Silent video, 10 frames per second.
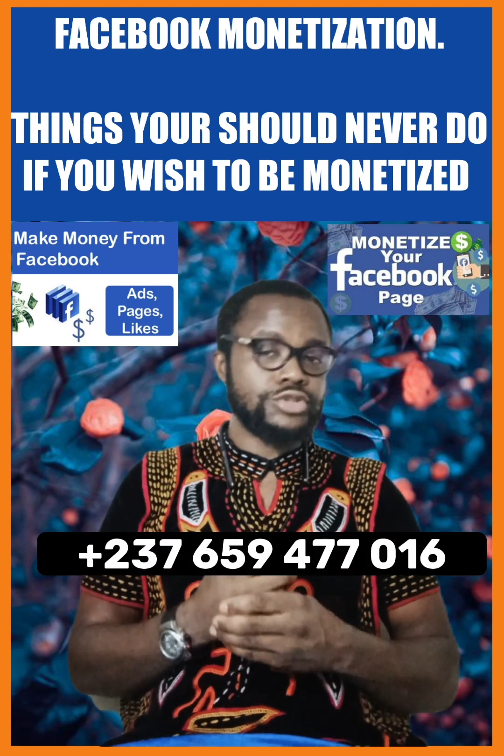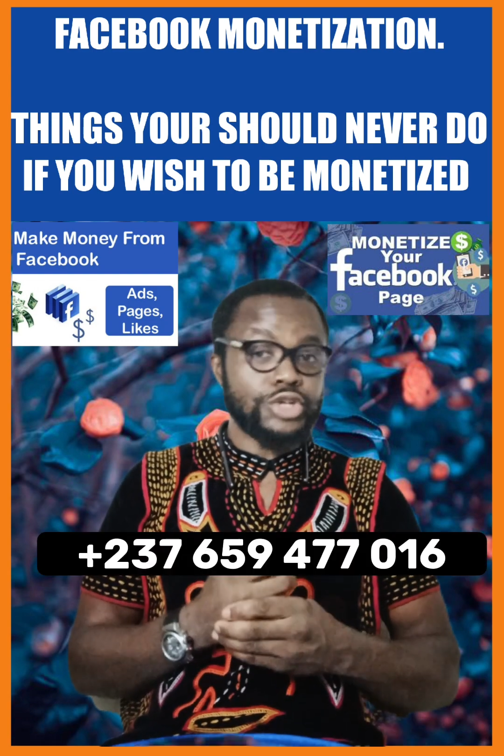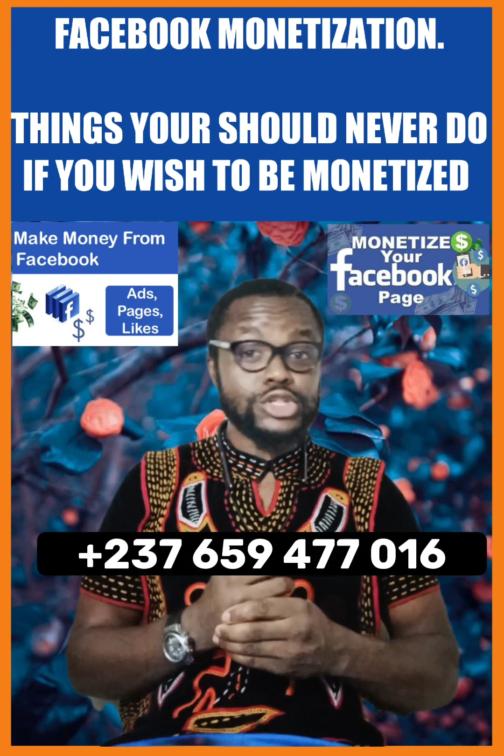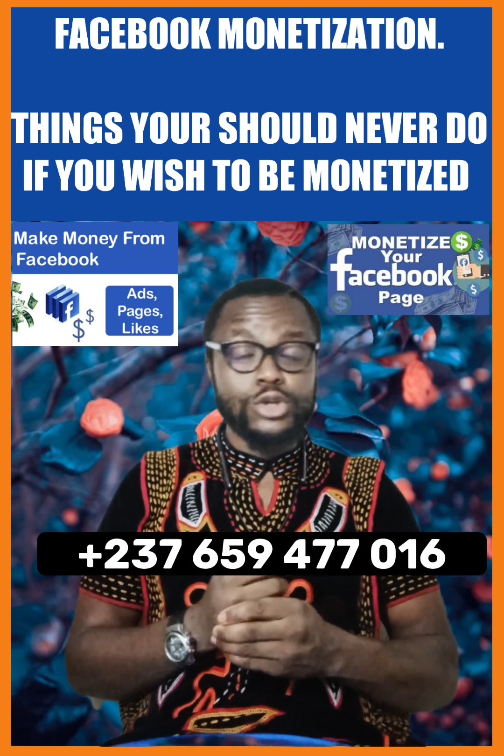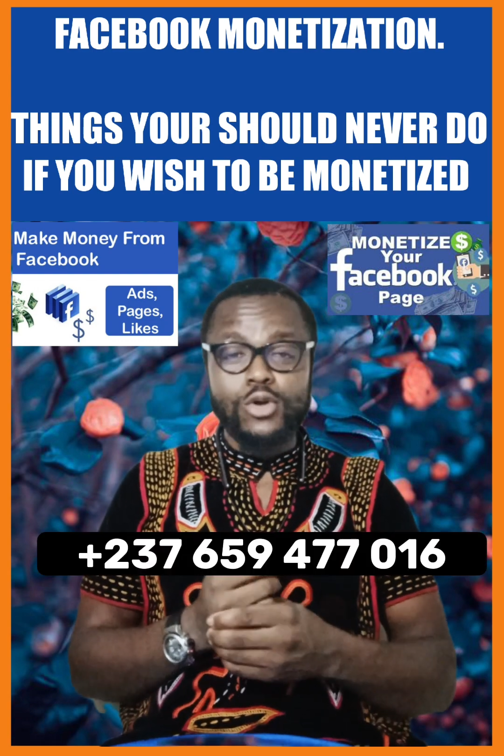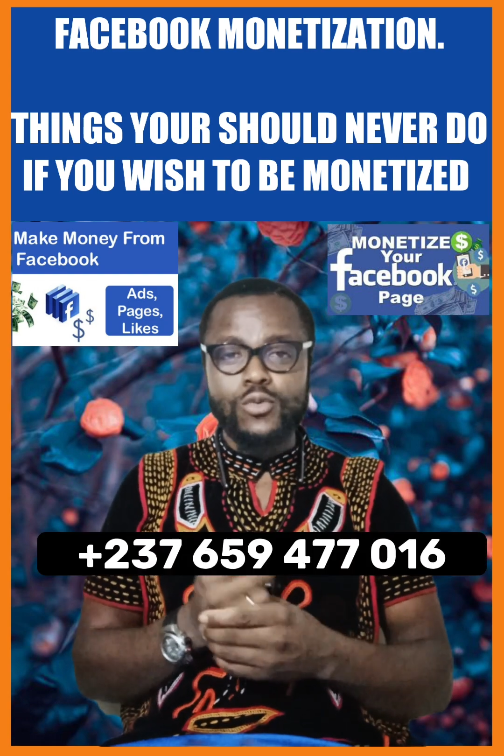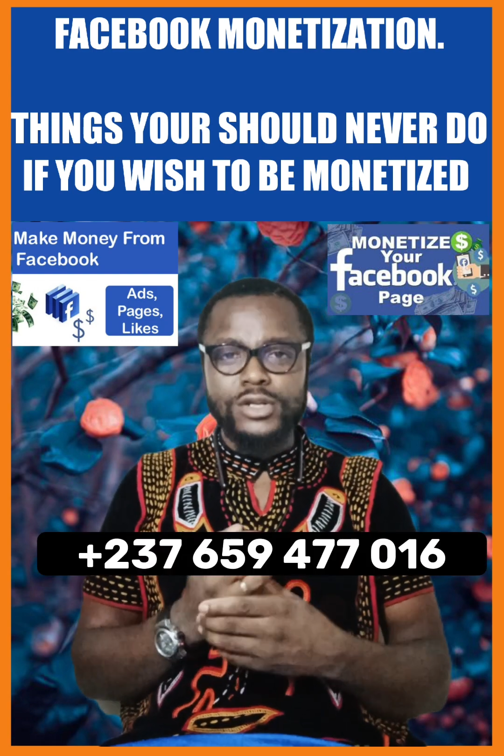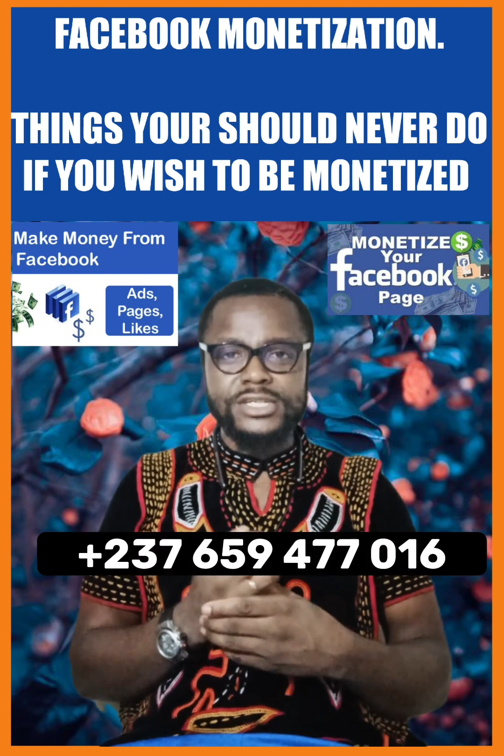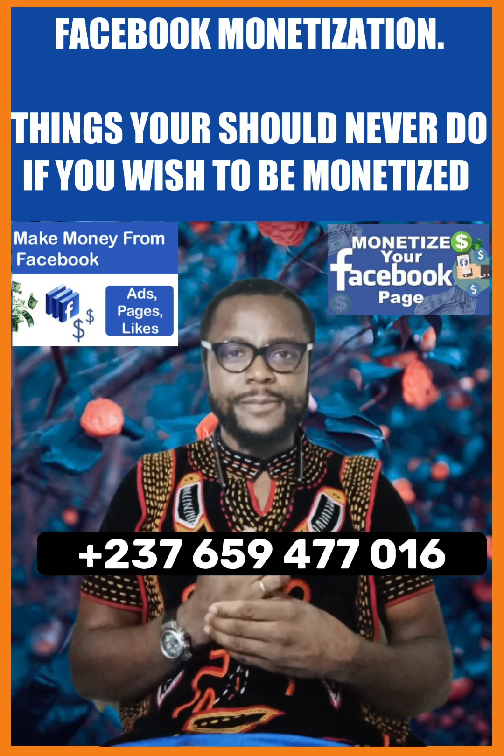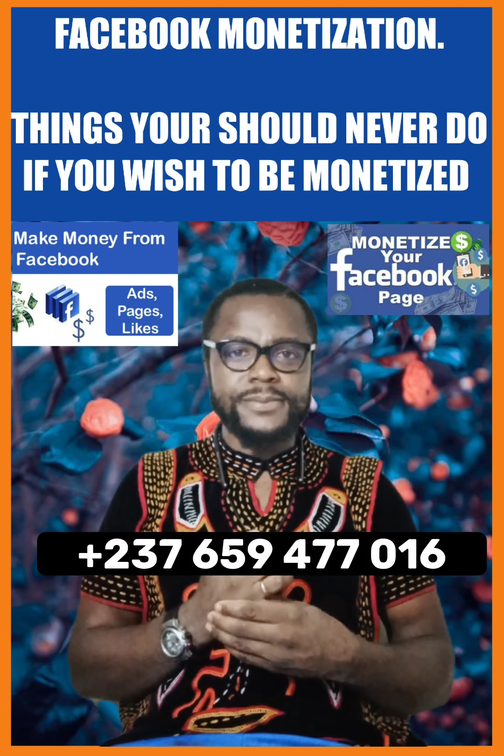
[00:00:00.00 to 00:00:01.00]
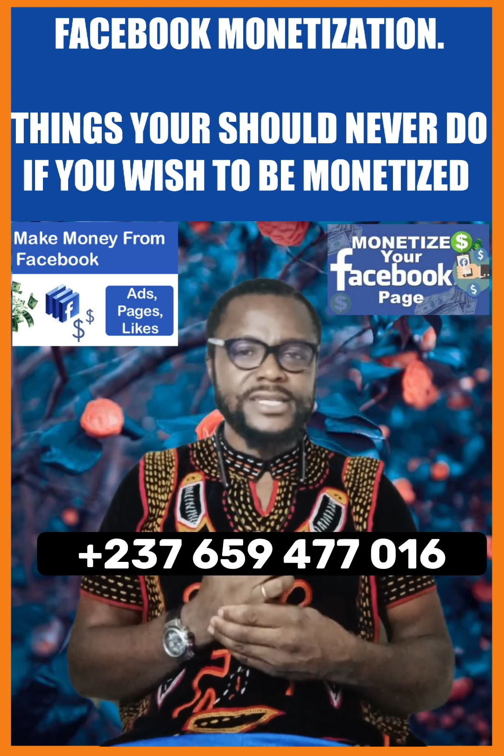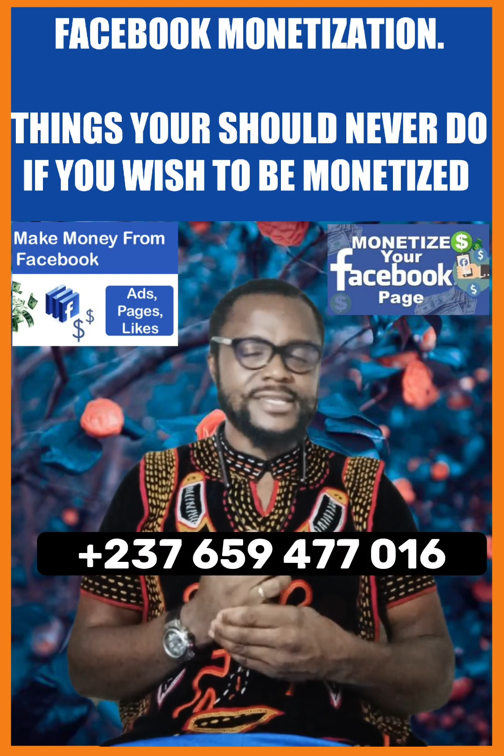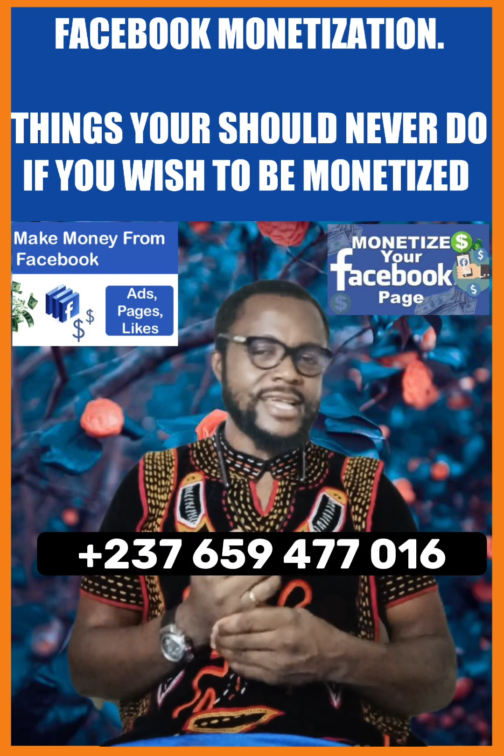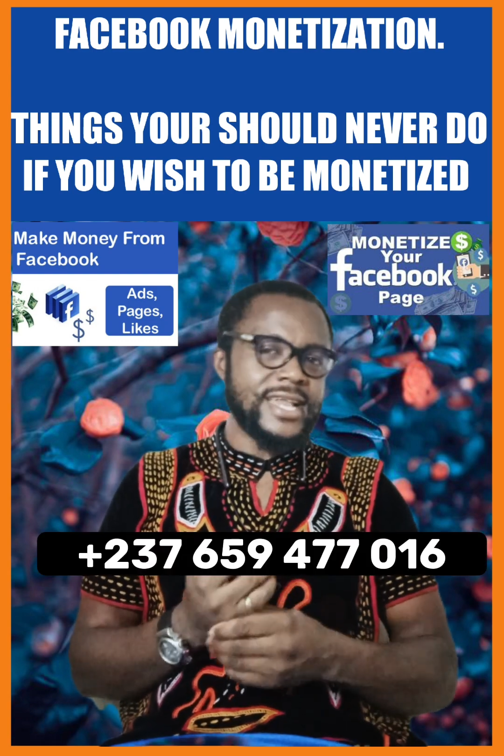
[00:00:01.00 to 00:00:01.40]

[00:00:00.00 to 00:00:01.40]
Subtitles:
just on WhatsApp, please.